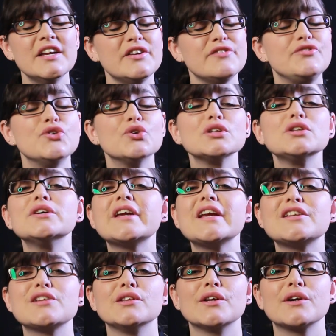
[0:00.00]
If you're
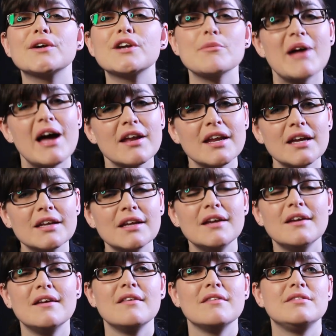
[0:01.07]
looking to learn about it,
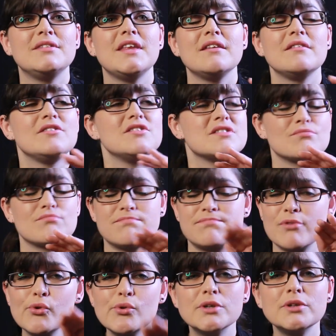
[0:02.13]
the, just
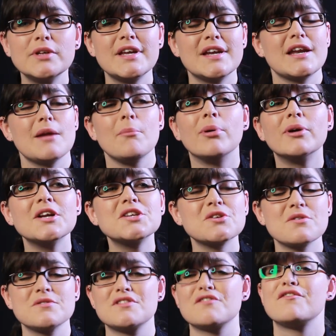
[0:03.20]
Google it, and I'm pretty
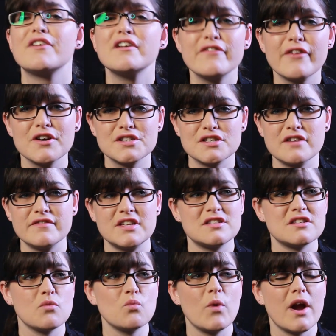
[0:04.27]
sure there's a free version of it
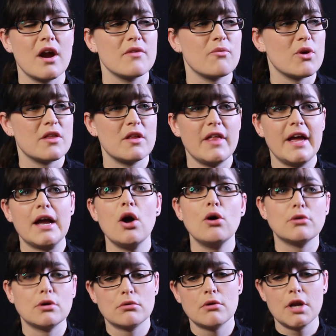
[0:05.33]
somewhere where they're like,
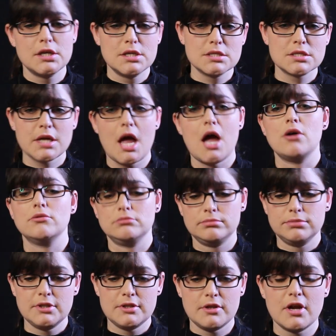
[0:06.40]
oh, Corona
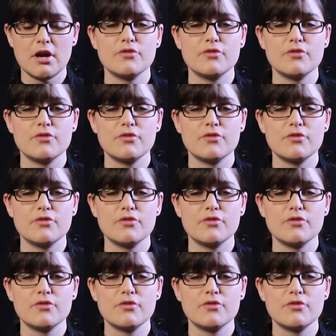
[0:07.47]
discount.